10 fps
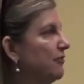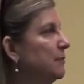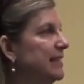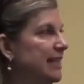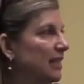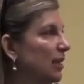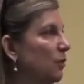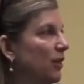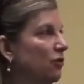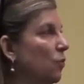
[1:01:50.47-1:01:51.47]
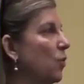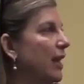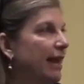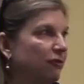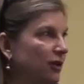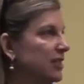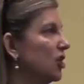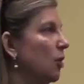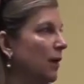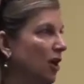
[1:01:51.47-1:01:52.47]
to have to be dealing with whatever
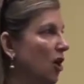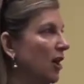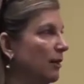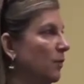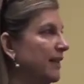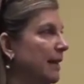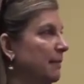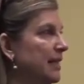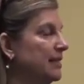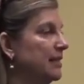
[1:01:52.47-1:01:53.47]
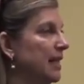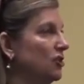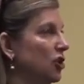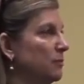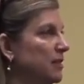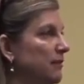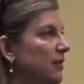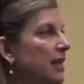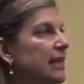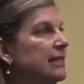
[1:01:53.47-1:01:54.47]
is going on and what that means in terms
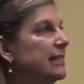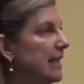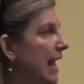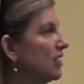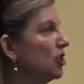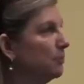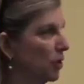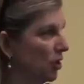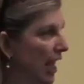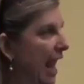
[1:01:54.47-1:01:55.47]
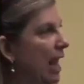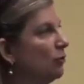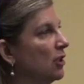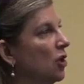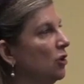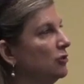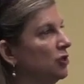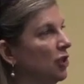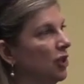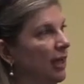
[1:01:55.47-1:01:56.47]
of slash and burn
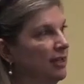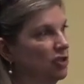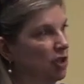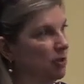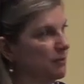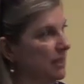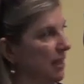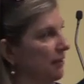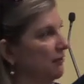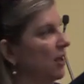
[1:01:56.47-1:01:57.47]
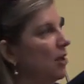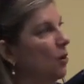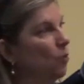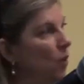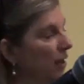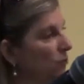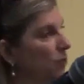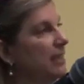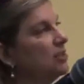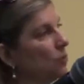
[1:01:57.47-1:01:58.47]
agriculture, in terms of
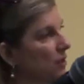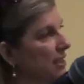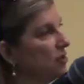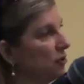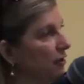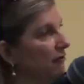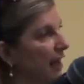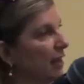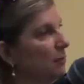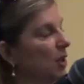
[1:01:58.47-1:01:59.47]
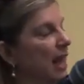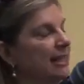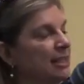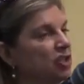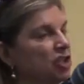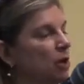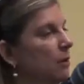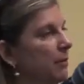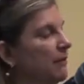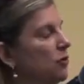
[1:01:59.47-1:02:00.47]
what resources are available. I didn't
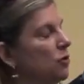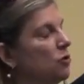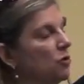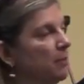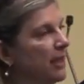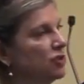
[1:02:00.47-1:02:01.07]
show it, but if you Google